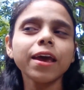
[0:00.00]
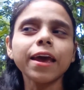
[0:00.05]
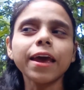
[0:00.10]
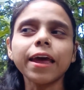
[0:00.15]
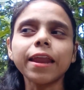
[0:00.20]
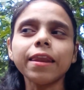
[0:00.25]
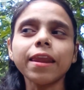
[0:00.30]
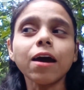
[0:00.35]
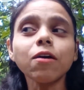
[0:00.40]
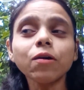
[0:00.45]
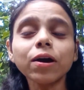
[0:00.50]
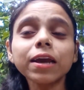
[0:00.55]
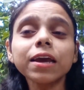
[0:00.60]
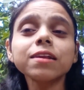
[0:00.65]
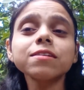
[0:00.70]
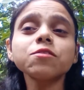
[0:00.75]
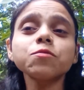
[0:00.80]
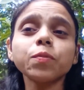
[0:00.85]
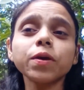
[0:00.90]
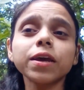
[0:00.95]
And now I
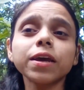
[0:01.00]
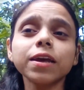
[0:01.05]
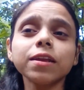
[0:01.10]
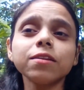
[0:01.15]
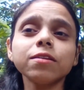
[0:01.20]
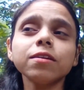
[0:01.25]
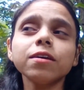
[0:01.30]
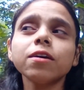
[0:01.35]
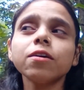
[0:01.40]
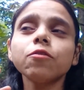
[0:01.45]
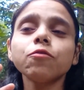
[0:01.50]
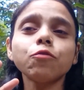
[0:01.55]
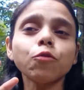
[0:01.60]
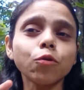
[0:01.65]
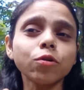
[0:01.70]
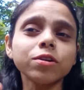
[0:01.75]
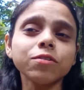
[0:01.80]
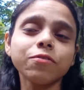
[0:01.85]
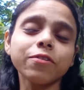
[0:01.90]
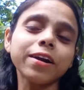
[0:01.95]
can speak in
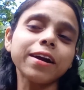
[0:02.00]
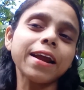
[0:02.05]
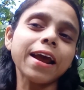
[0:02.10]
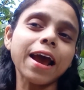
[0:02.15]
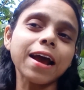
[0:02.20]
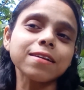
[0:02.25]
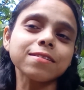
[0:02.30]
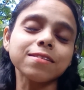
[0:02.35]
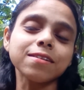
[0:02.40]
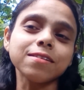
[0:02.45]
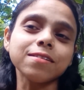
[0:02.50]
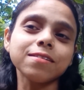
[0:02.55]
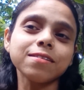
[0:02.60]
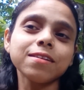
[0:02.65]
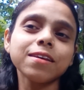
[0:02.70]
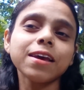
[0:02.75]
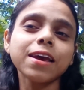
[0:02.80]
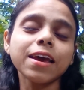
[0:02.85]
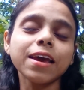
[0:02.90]
4 different accents: